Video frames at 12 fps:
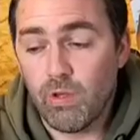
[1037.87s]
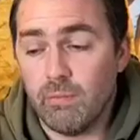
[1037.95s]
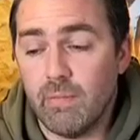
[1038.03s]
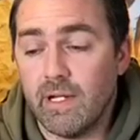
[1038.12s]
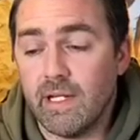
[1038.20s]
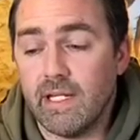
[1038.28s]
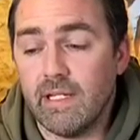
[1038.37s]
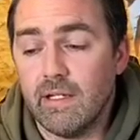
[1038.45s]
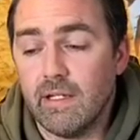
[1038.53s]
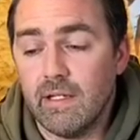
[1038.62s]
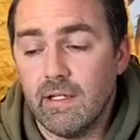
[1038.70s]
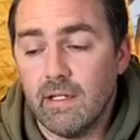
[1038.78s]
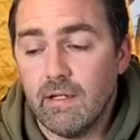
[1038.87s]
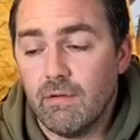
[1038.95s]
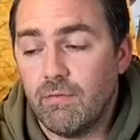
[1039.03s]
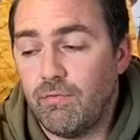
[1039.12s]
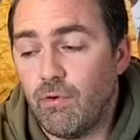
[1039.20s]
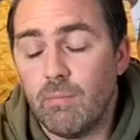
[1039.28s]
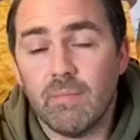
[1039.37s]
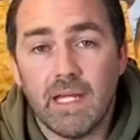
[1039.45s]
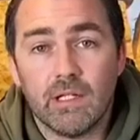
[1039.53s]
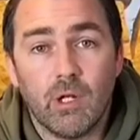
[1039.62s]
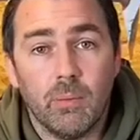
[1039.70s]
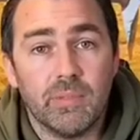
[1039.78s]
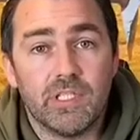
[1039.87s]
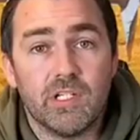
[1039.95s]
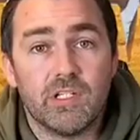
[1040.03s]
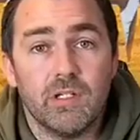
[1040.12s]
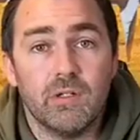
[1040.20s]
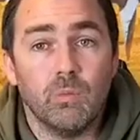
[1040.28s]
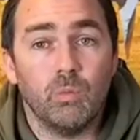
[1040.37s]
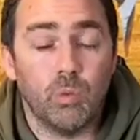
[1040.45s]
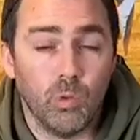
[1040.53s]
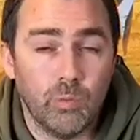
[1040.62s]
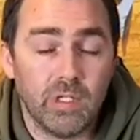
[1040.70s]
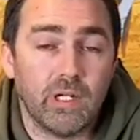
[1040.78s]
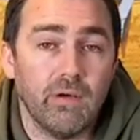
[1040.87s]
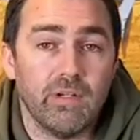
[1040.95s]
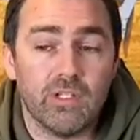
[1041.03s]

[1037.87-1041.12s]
the money from that competition will be going